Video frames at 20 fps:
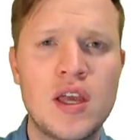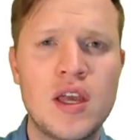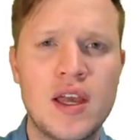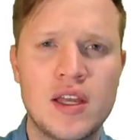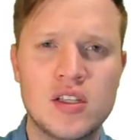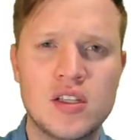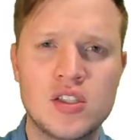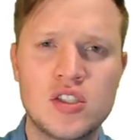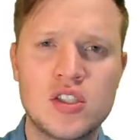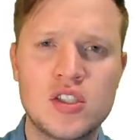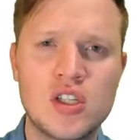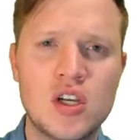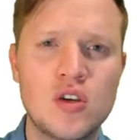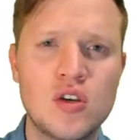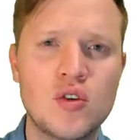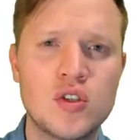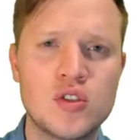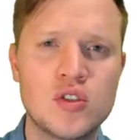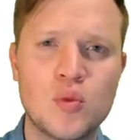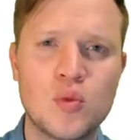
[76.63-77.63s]
And so
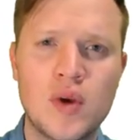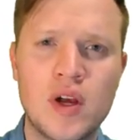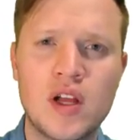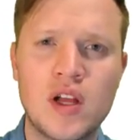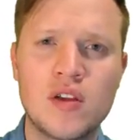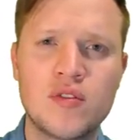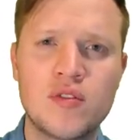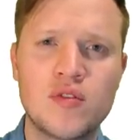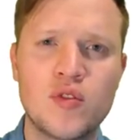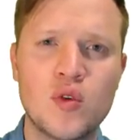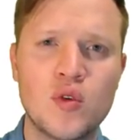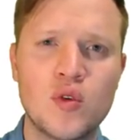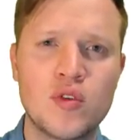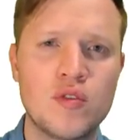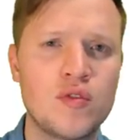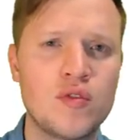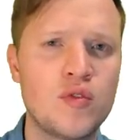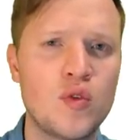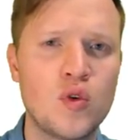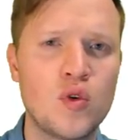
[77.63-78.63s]
as well for the
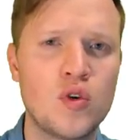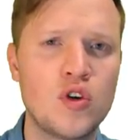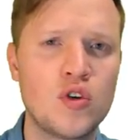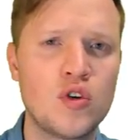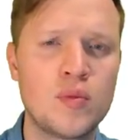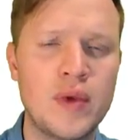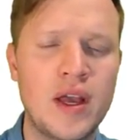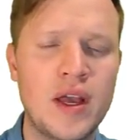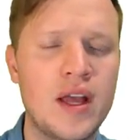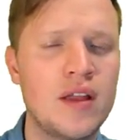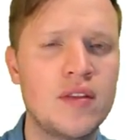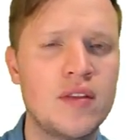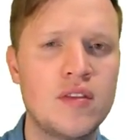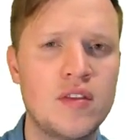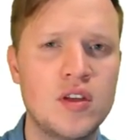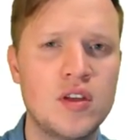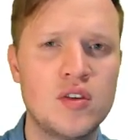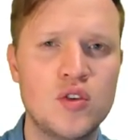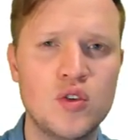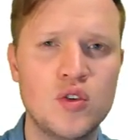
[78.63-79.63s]
for loop and
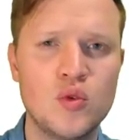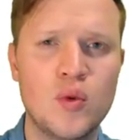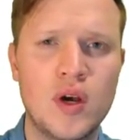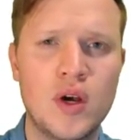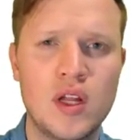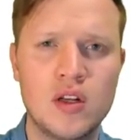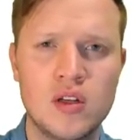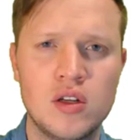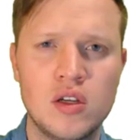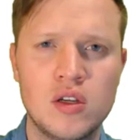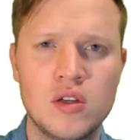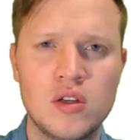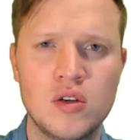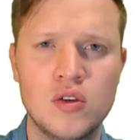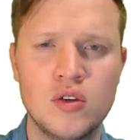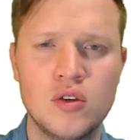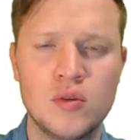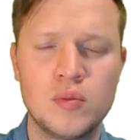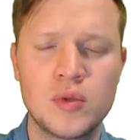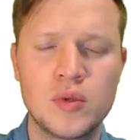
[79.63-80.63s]
the do while
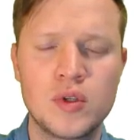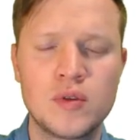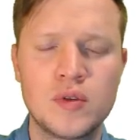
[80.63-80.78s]
loop.